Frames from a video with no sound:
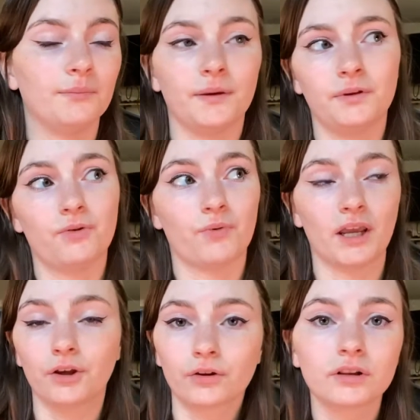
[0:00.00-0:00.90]
maybe the
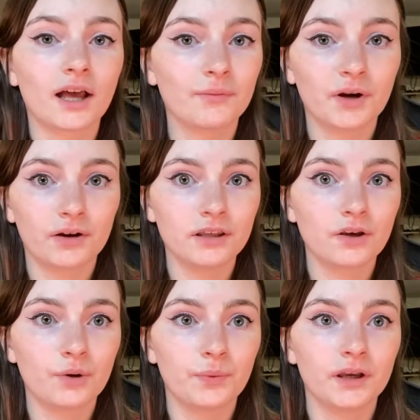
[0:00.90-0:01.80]
regular library
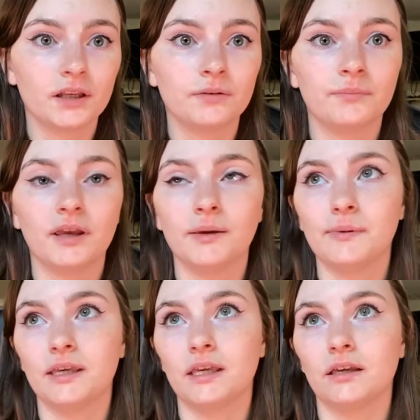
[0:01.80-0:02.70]
is open.
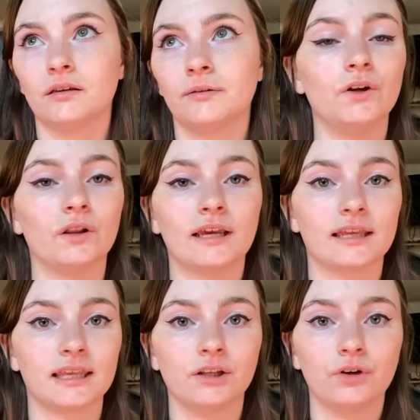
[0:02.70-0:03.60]
Maybe, like
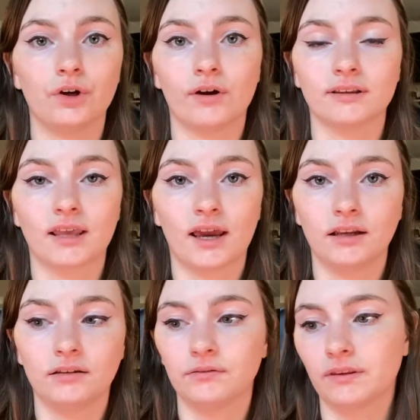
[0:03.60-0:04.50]
I said, you can go outside
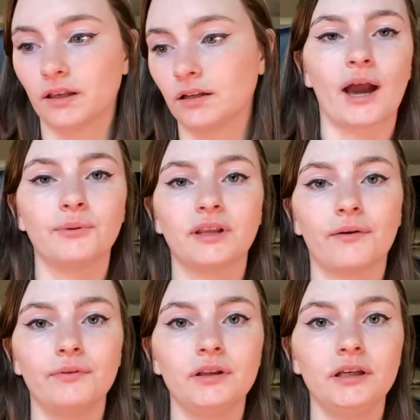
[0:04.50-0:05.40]
and study. I would
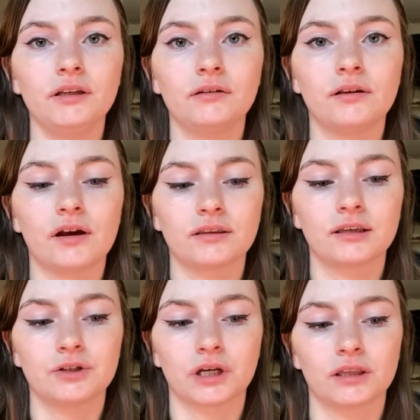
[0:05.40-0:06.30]
definitely not
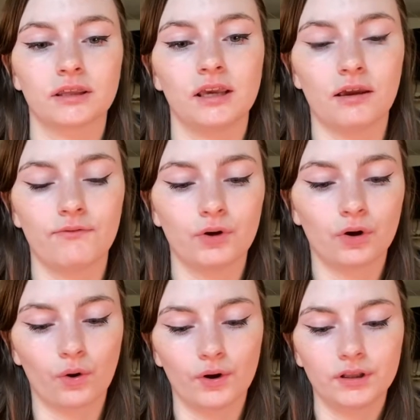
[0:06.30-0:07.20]
suggest, if you're
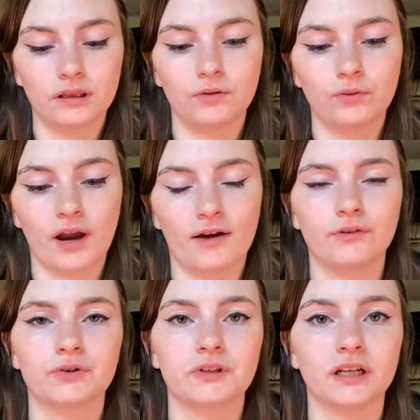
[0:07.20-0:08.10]
going to have
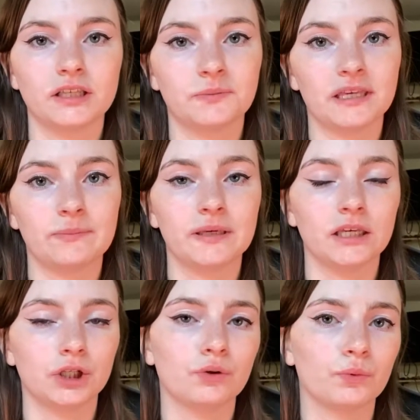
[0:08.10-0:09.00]
your study space be
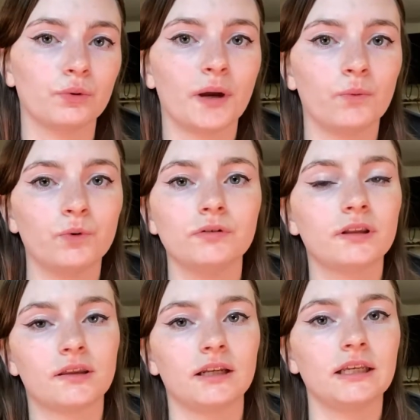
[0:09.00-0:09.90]
in your room, I
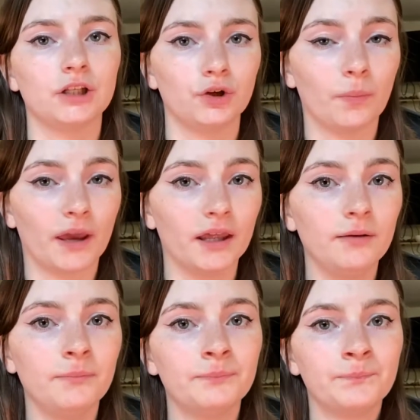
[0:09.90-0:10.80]
wouldn't study in your bed,